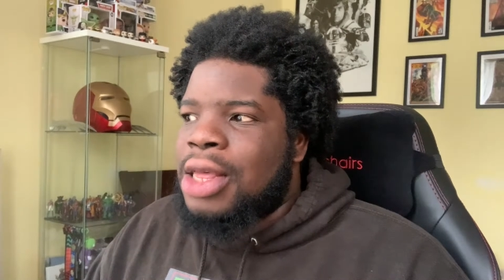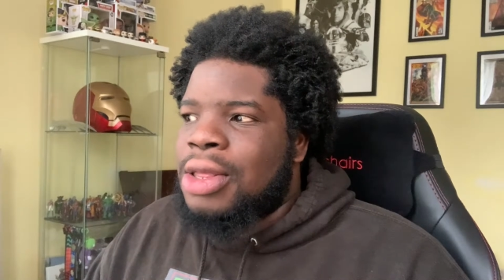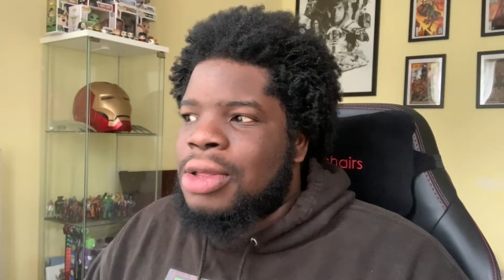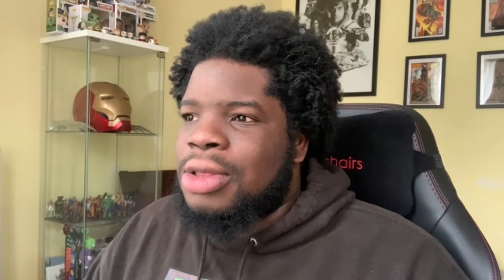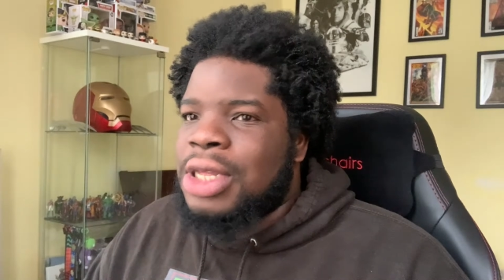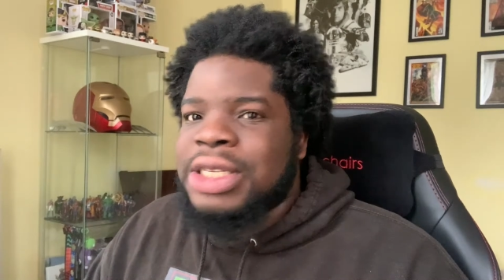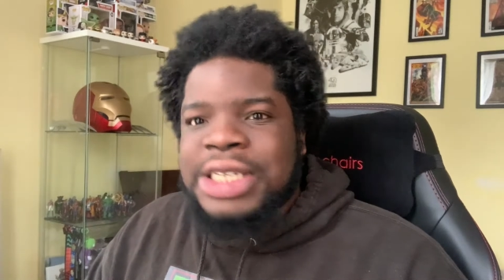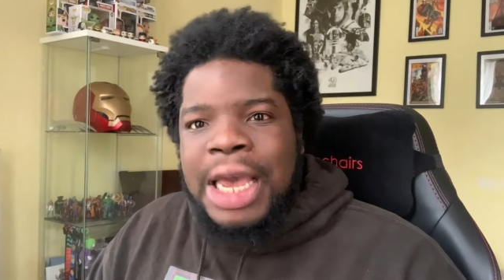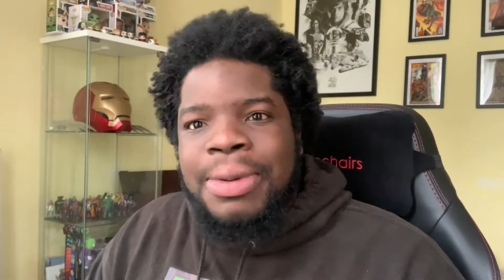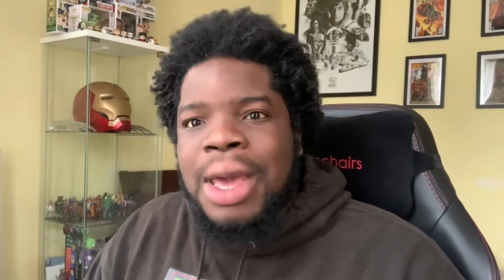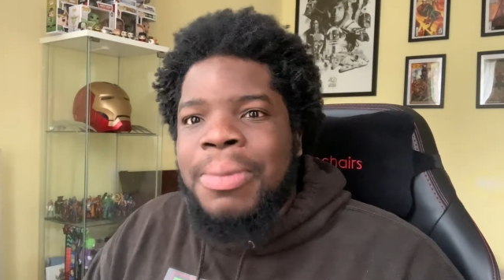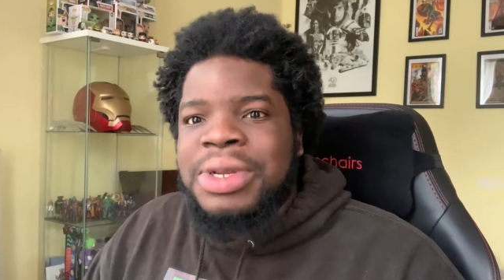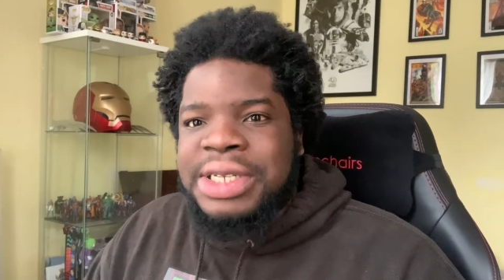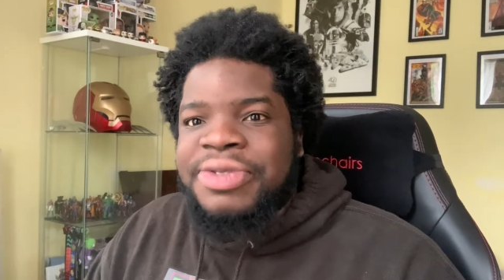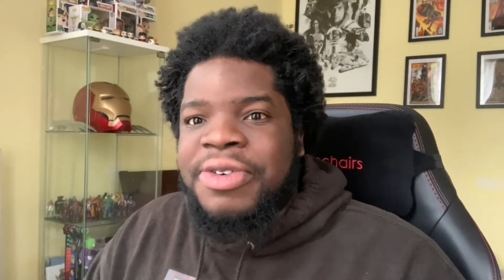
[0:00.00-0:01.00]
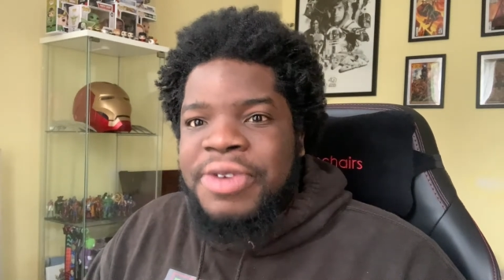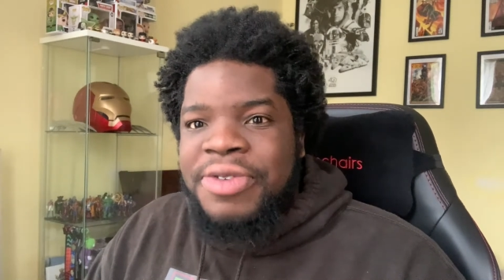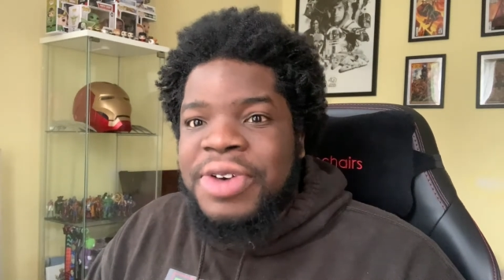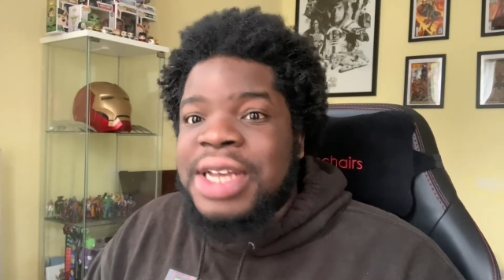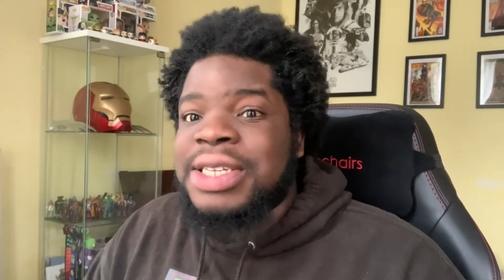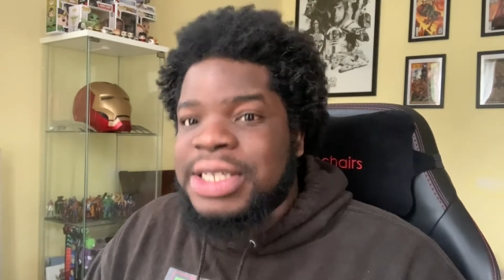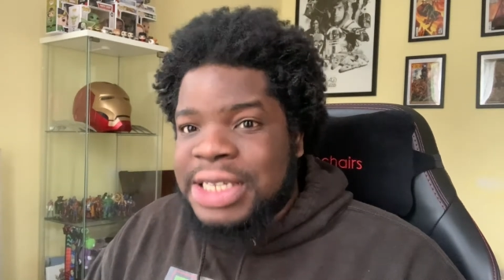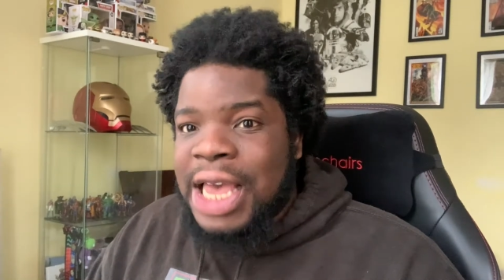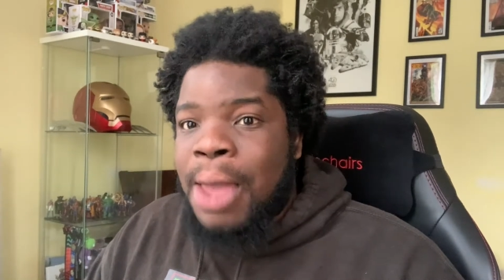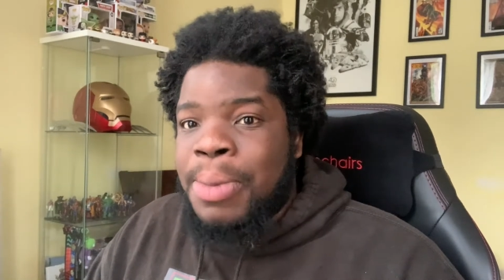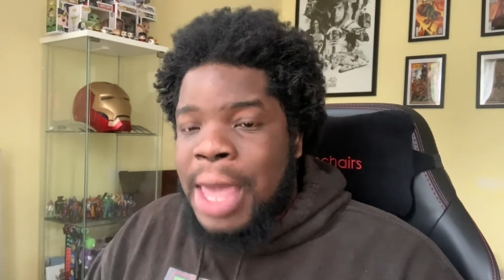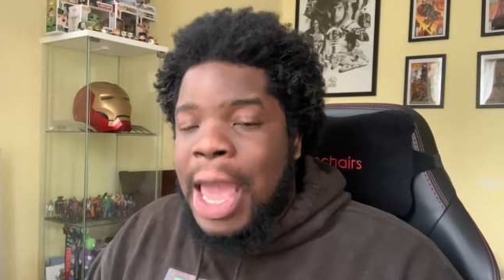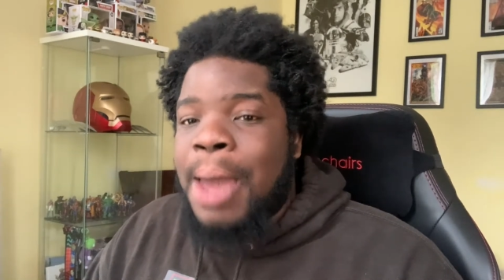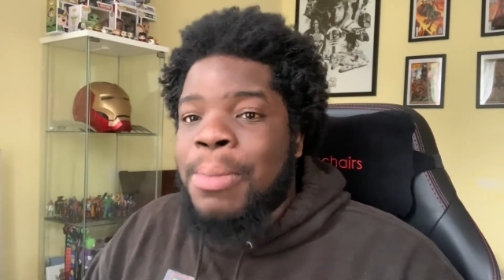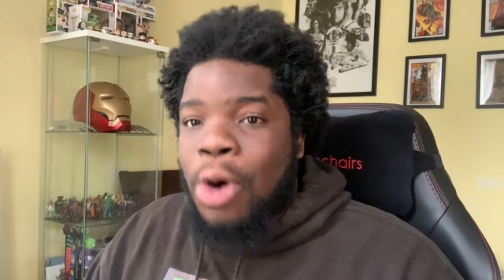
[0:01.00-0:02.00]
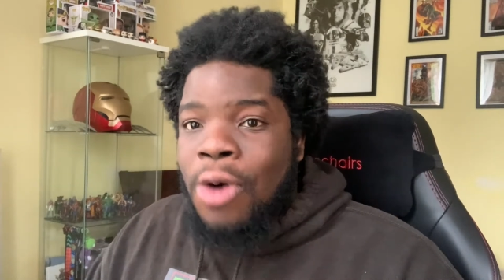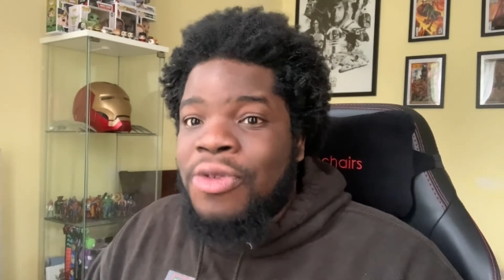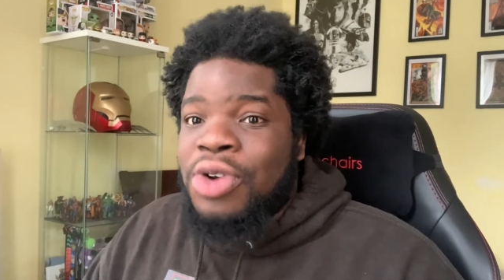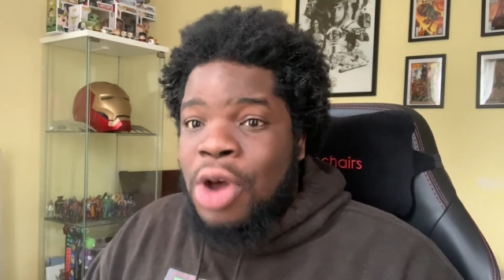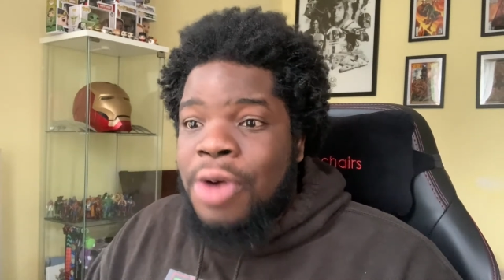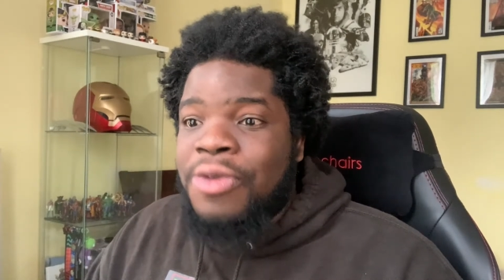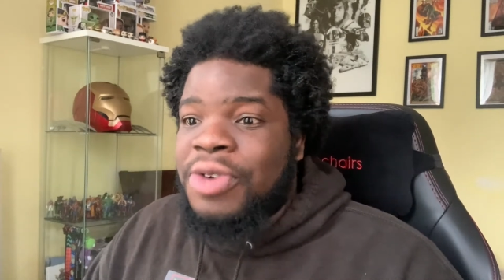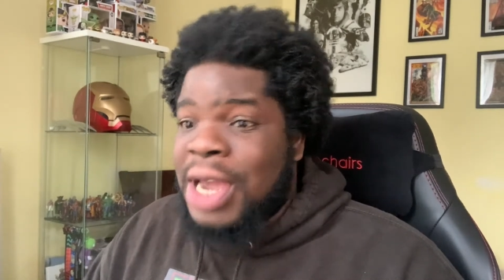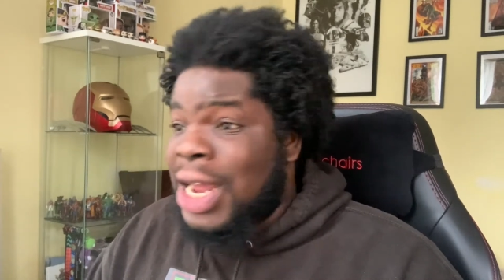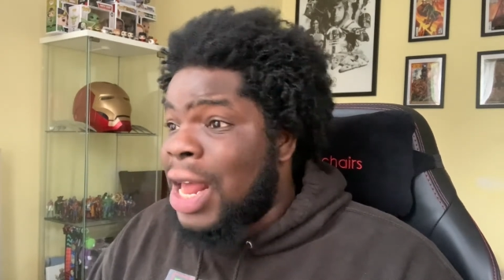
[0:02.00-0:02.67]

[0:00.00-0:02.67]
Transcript: the same can be said for FIFA. It's the same game over and over again.